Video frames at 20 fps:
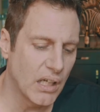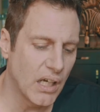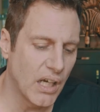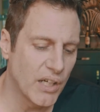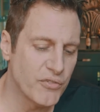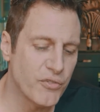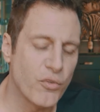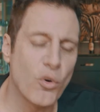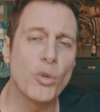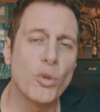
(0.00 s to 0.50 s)

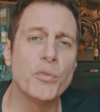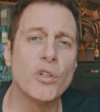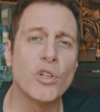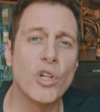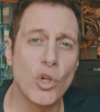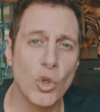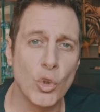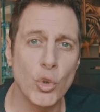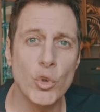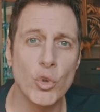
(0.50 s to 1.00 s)
I formed a
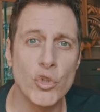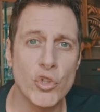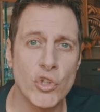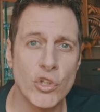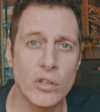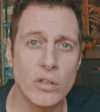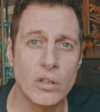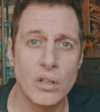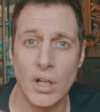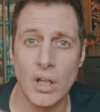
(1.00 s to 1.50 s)

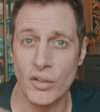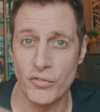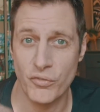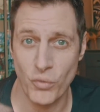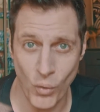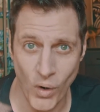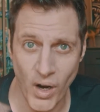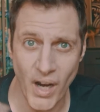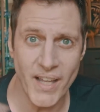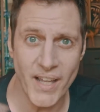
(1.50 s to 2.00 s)
conclusion of
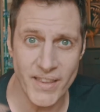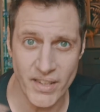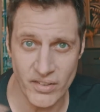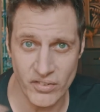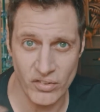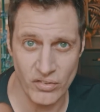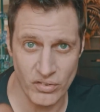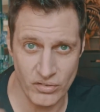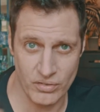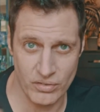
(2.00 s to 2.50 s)
why
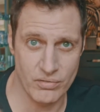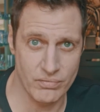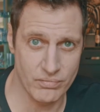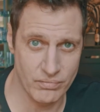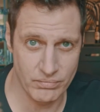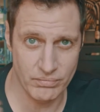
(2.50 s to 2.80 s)
this is